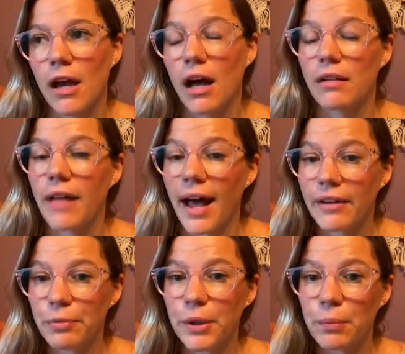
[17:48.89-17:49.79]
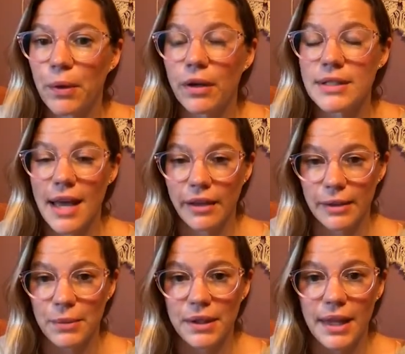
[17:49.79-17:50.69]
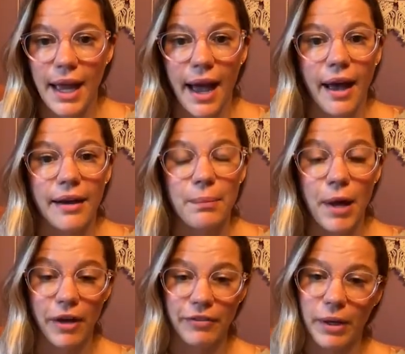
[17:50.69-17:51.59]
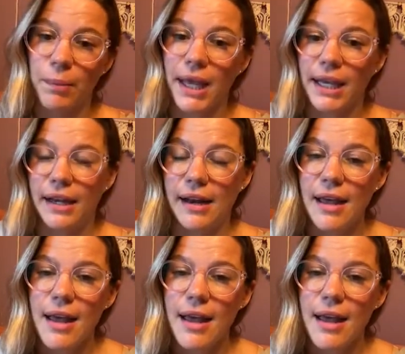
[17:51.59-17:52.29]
lot of people telling me they had pelvic pain.